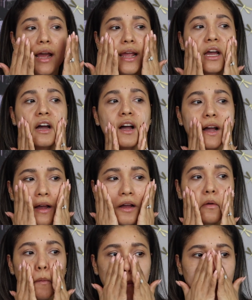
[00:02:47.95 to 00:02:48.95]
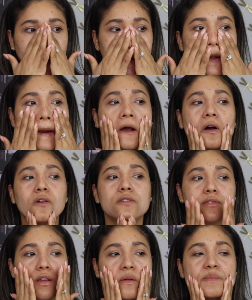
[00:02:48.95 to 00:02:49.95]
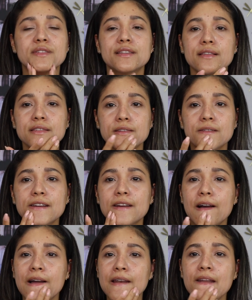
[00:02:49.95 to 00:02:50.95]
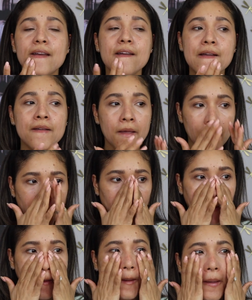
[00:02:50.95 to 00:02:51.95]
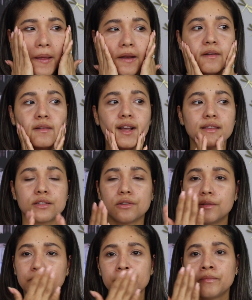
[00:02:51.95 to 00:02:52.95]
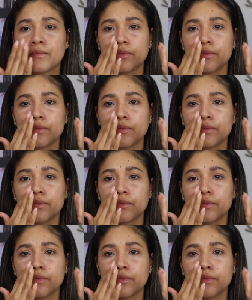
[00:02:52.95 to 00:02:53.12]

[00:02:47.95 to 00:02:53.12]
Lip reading: I have right now some sunscreen on, and that's all.